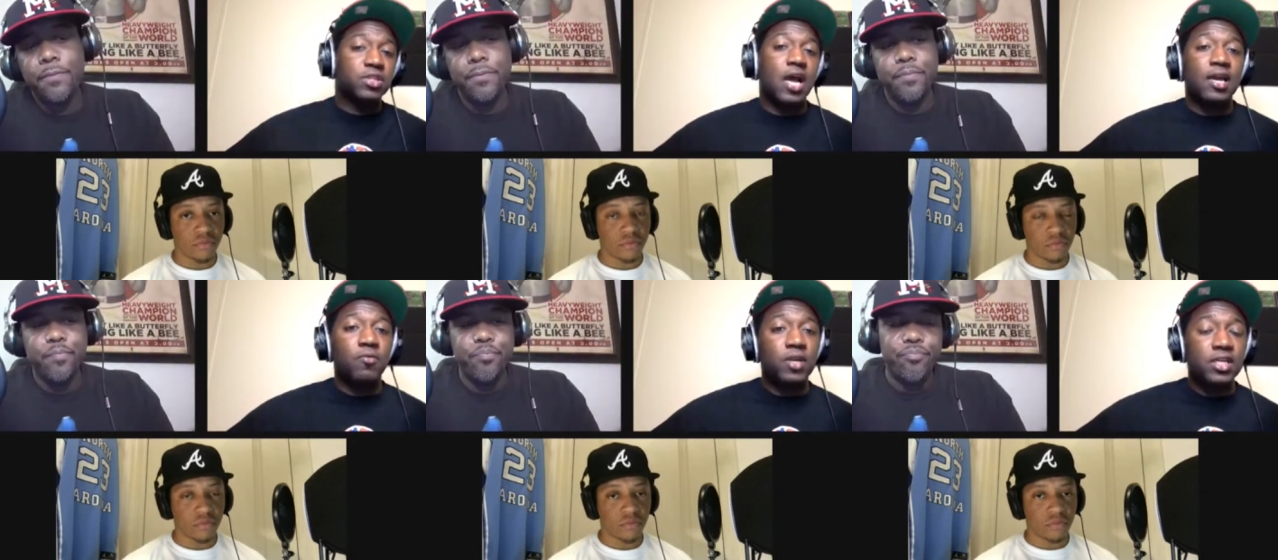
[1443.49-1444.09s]

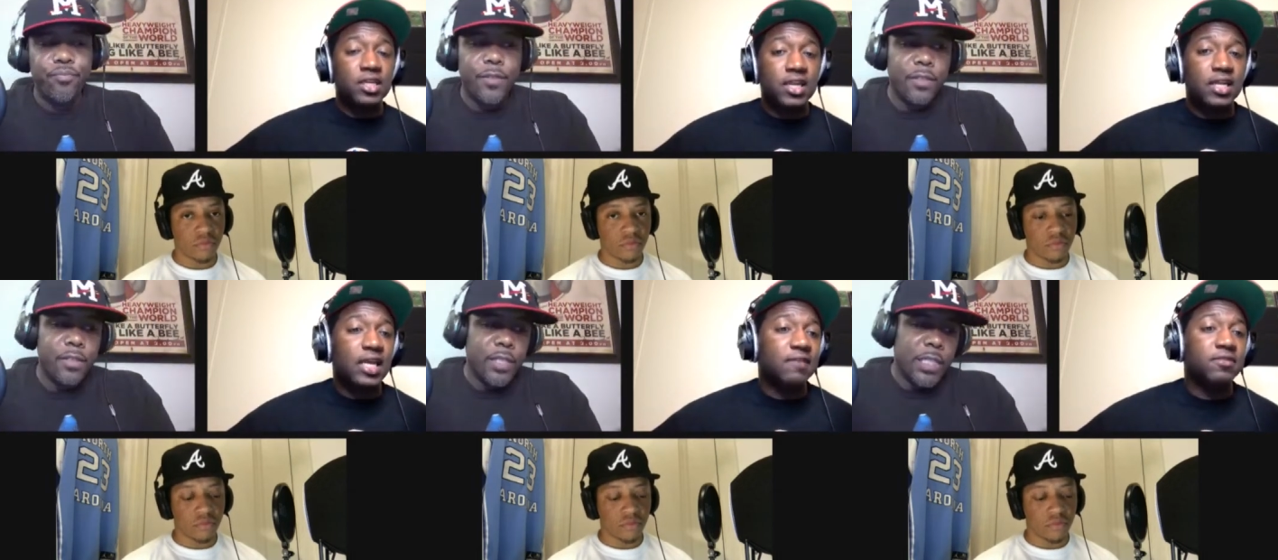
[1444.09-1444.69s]
Speaker 1: stock in what he did
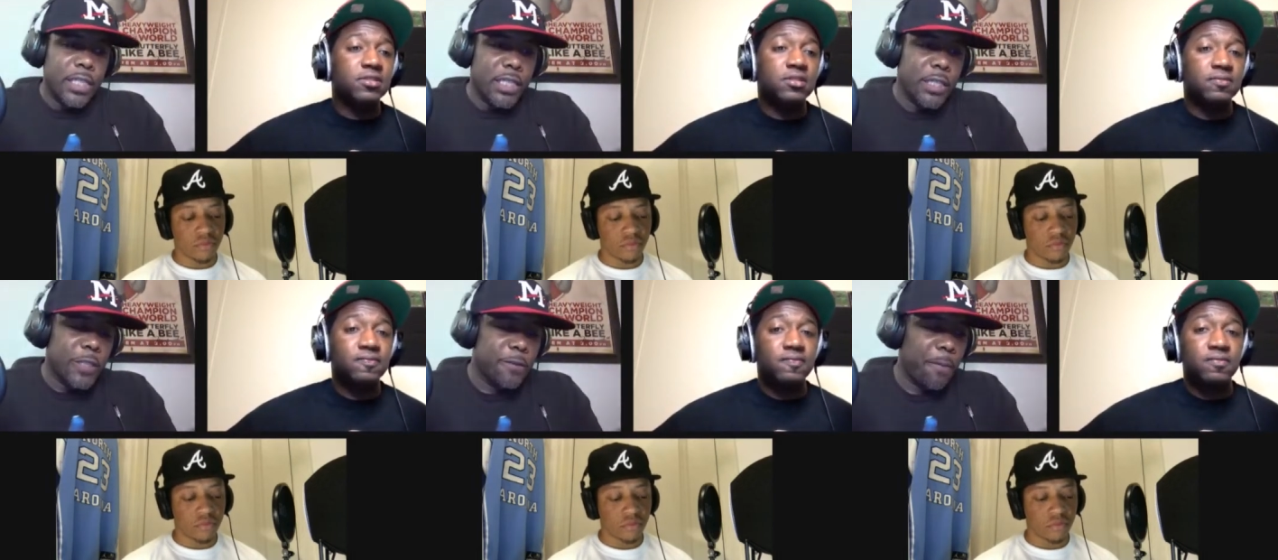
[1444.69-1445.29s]
at Davidson.
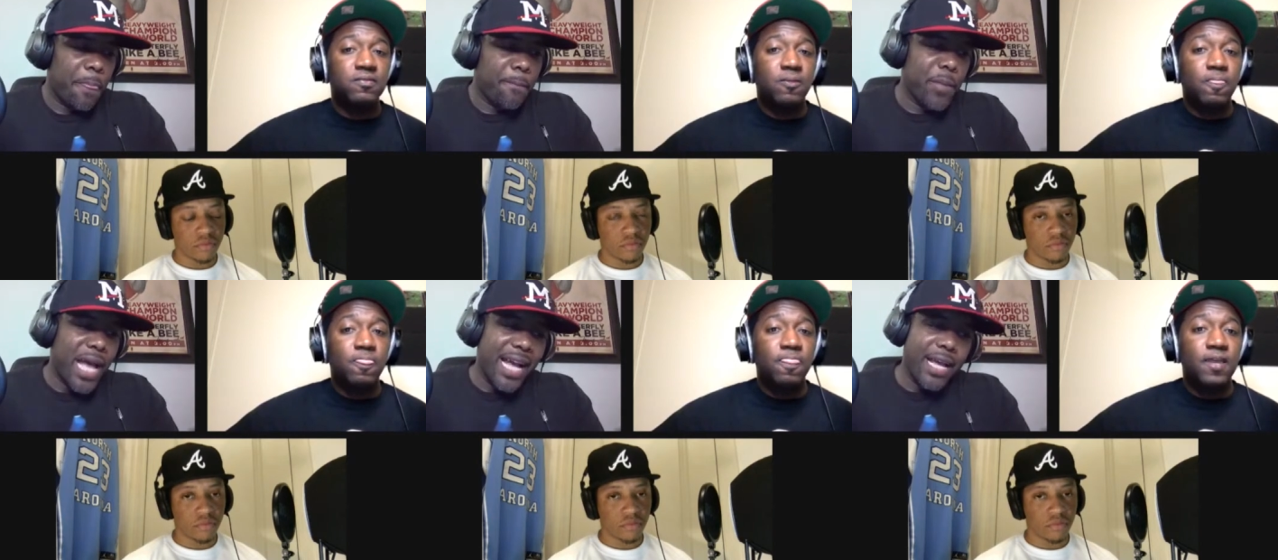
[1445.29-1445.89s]

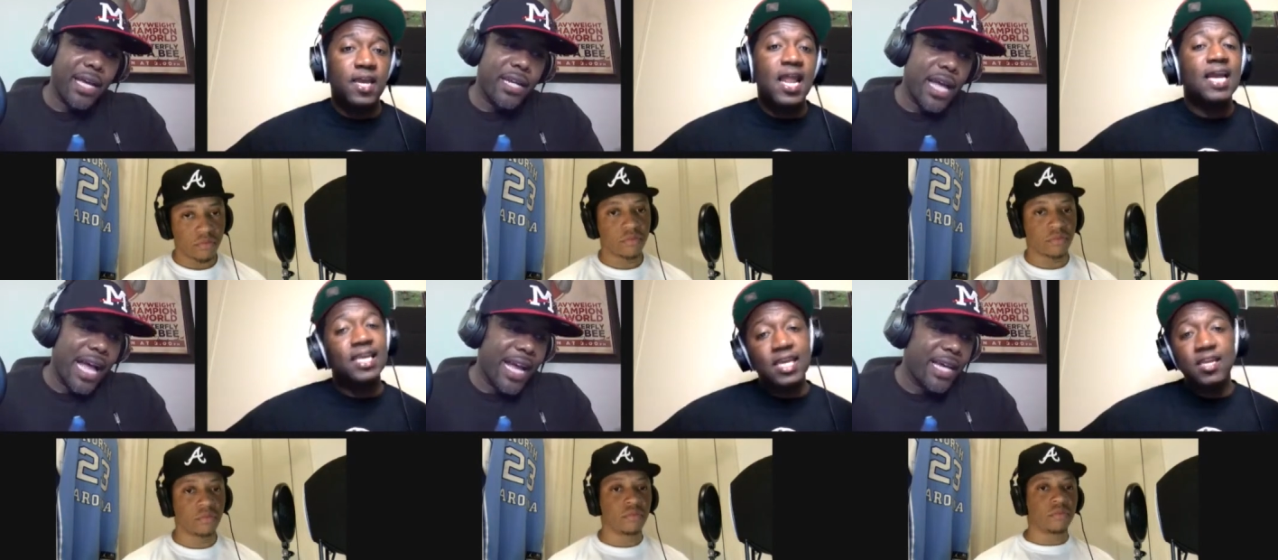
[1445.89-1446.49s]
Man, I got and I,
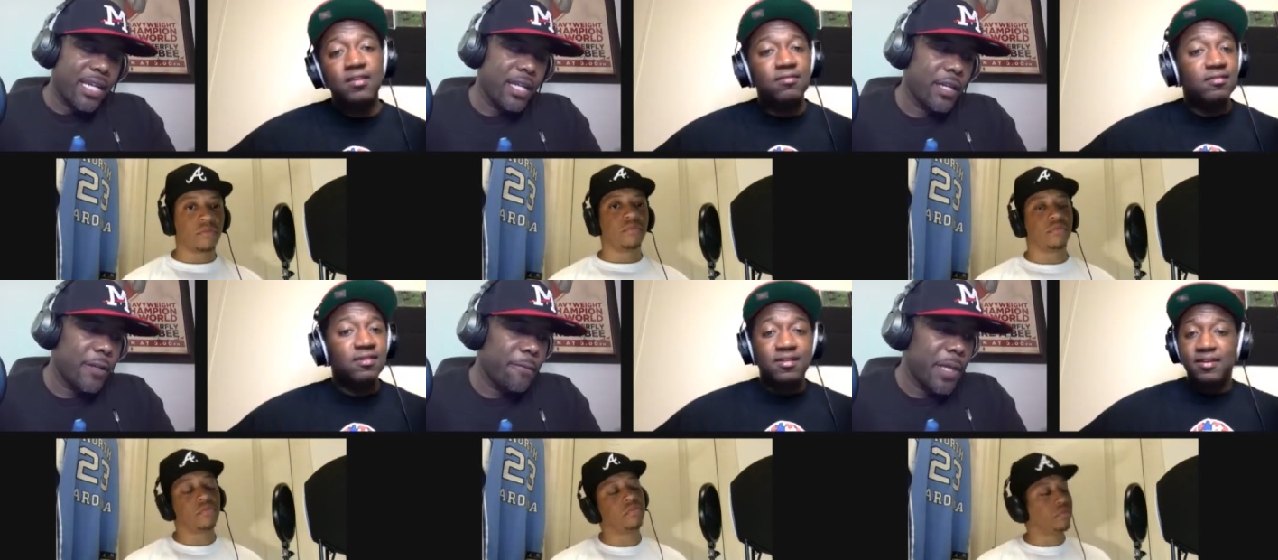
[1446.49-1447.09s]
I get
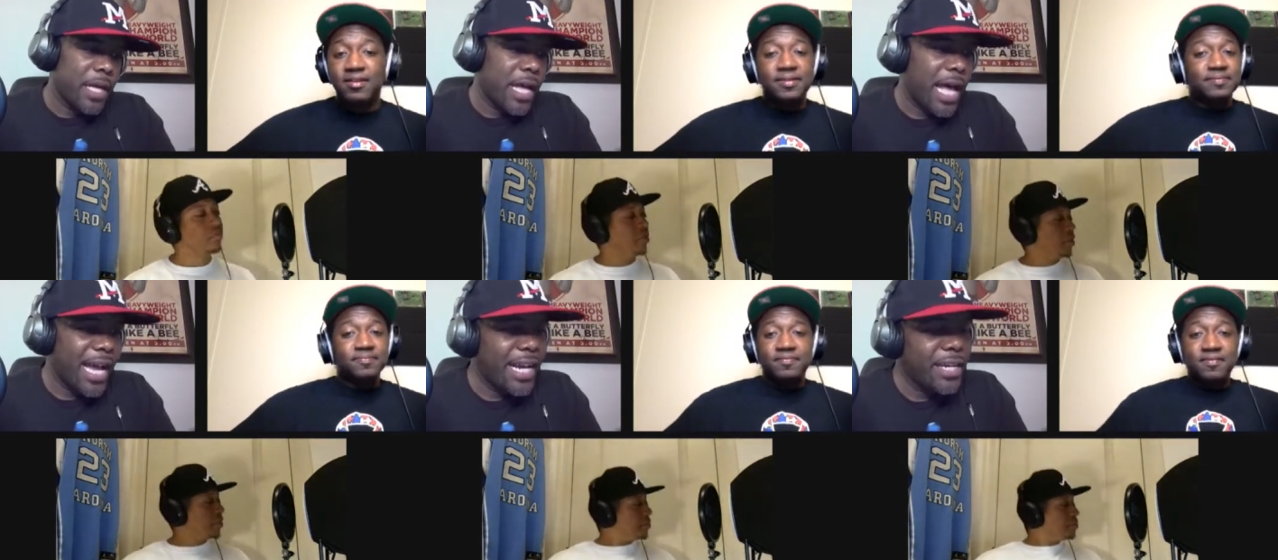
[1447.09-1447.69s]

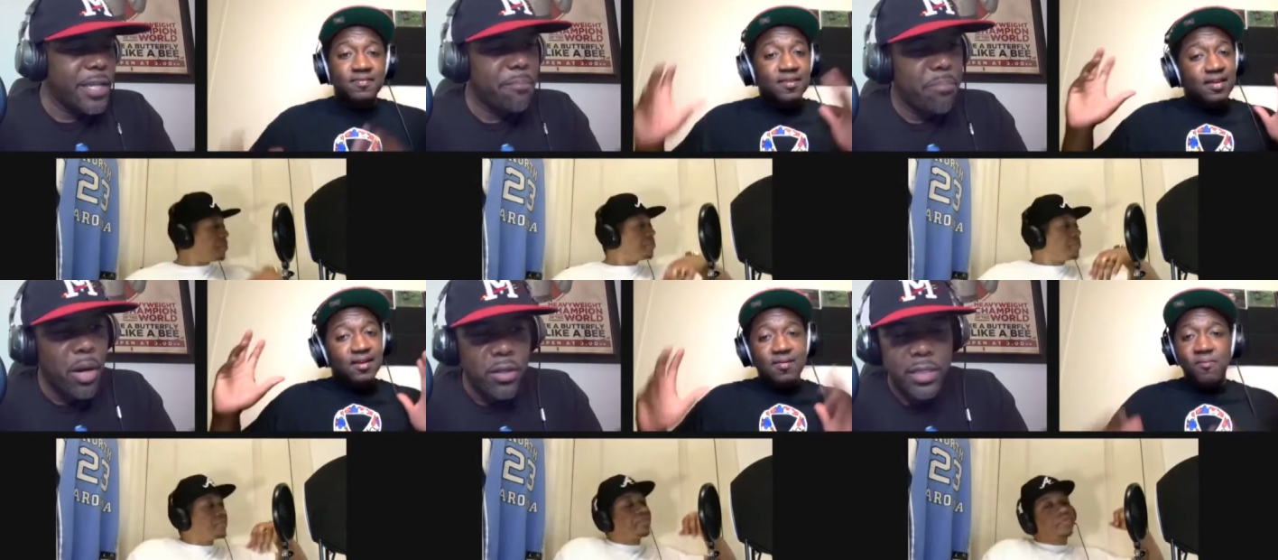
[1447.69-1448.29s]
Speaker 2: I got to
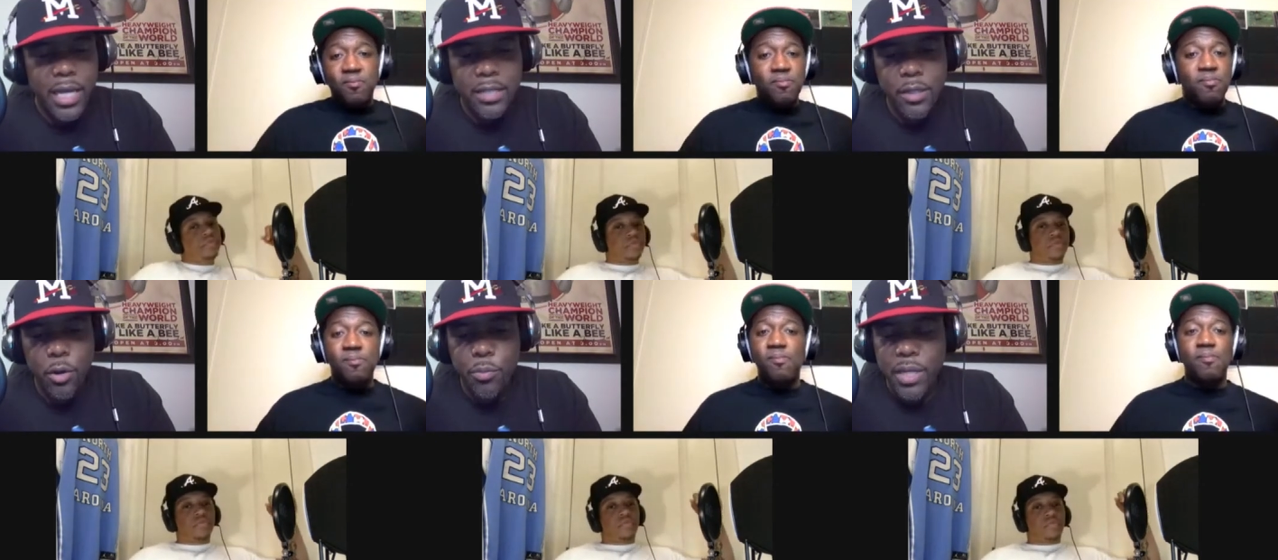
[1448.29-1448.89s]
debunk that
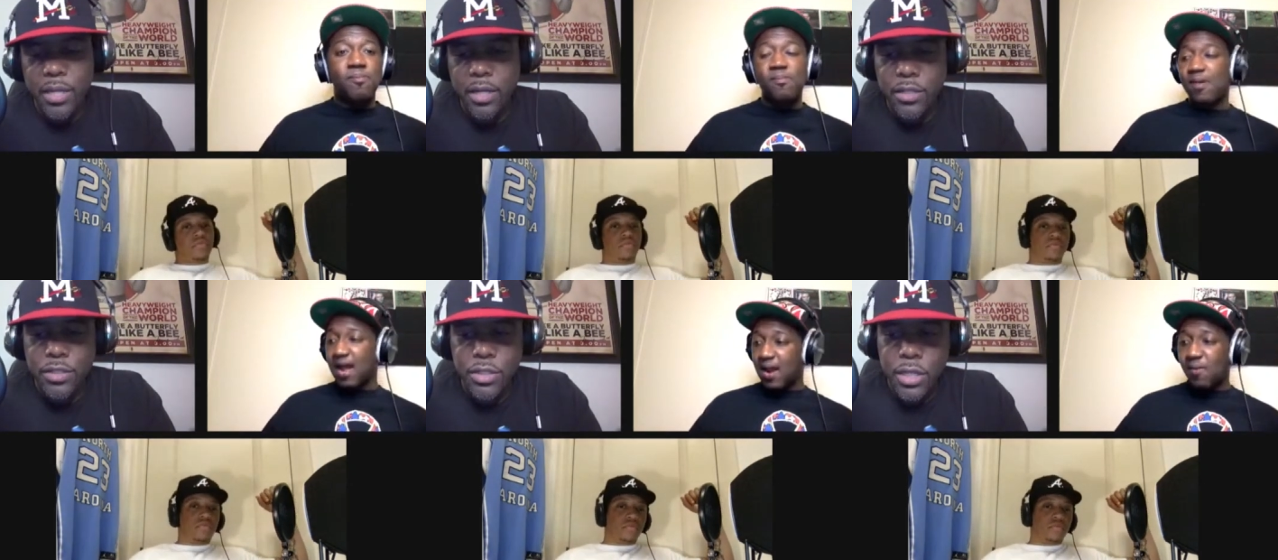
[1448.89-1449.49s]
though
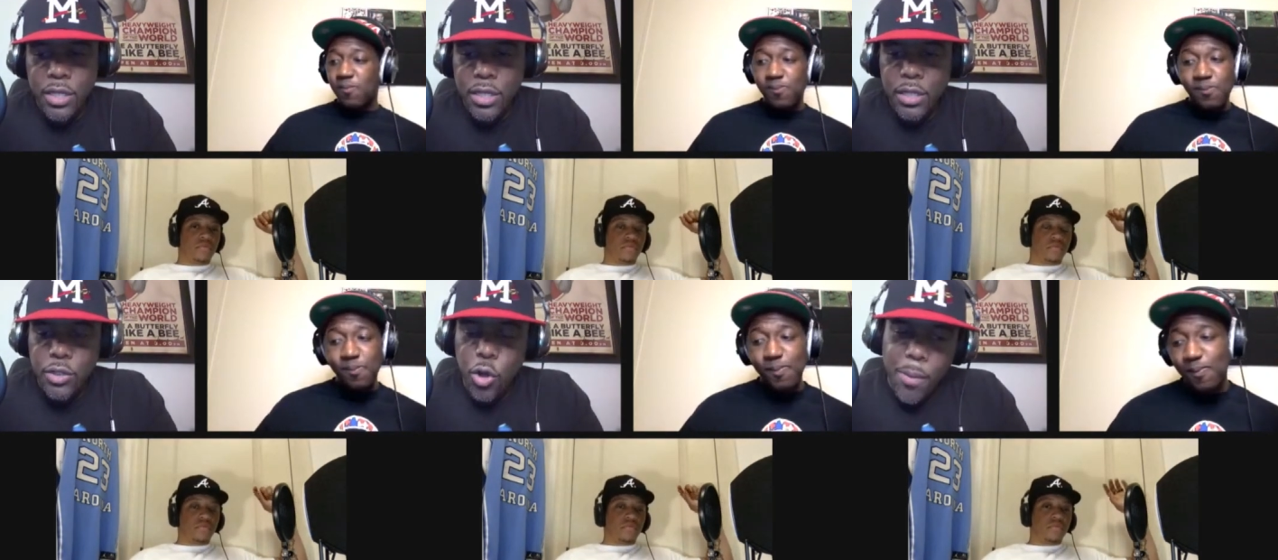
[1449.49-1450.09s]
because
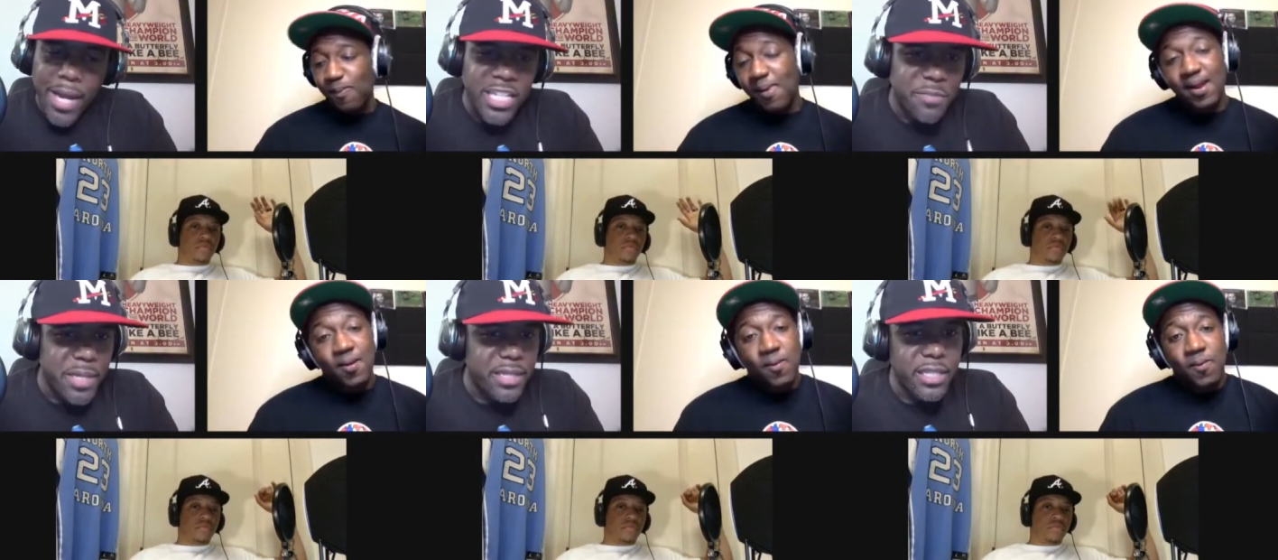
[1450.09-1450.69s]
nobody
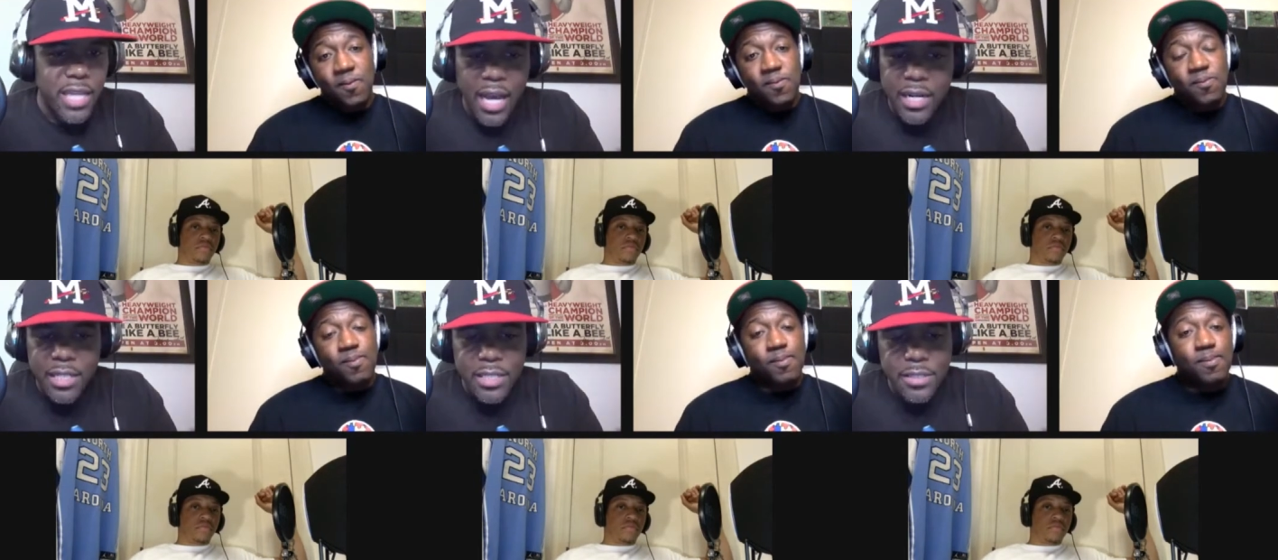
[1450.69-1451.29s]
expected
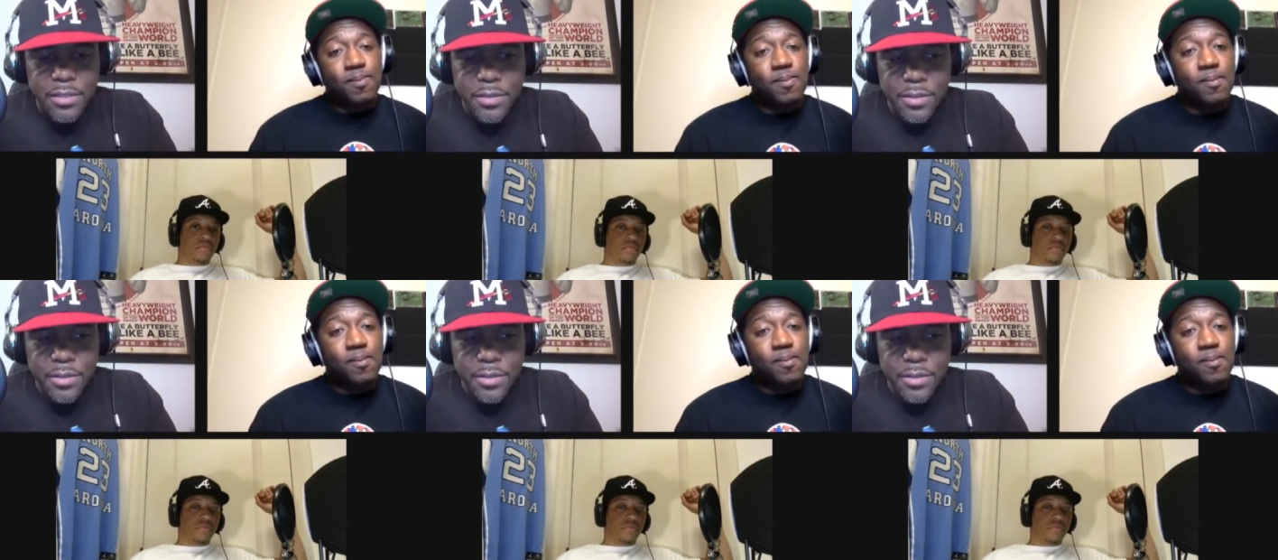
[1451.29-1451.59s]
Giannis